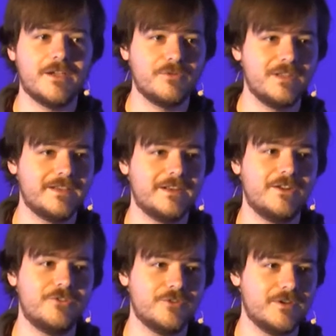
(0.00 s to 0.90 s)
really didn't
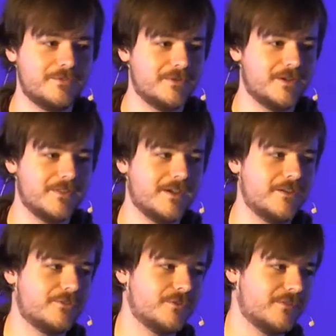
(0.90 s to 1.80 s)
enjoy doing all the high
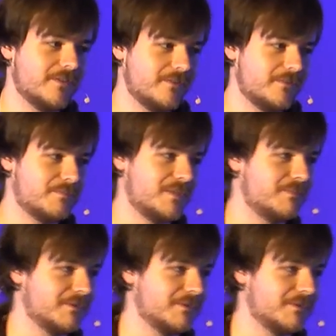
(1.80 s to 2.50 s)
school things people